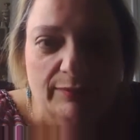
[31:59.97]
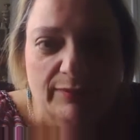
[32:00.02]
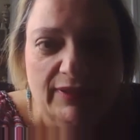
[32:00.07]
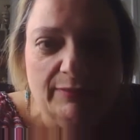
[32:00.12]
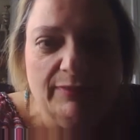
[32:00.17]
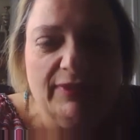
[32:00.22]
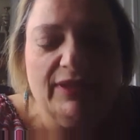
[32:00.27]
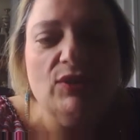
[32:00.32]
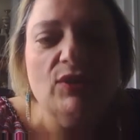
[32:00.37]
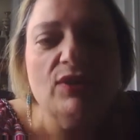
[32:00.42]
me
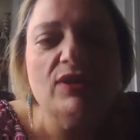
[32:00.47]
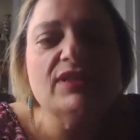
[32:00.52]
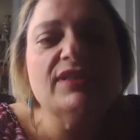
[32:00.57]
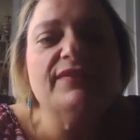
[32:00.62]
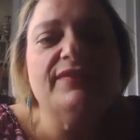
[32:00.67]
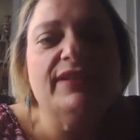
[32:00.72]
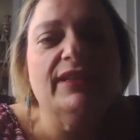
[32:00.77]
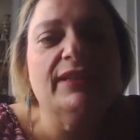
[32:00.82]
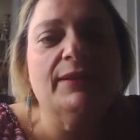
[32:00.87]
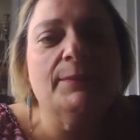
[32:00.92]
because of
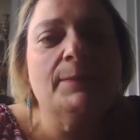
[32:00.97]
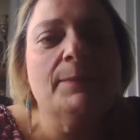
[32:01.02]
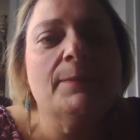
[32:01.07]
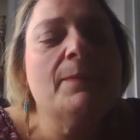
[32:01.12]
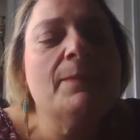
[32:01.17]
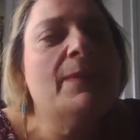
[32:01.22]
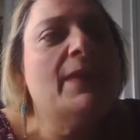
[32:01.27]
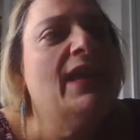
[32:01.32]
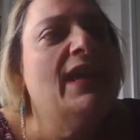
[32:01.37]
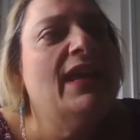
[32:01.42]
it
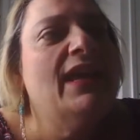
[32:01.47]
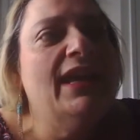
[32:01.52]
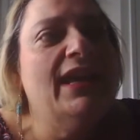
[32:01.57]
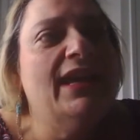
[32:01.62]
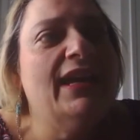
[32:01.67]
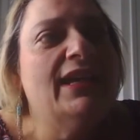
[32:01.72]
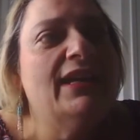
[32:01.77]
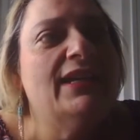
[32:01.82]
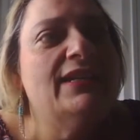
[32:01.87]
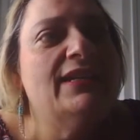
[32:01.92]
yeah. and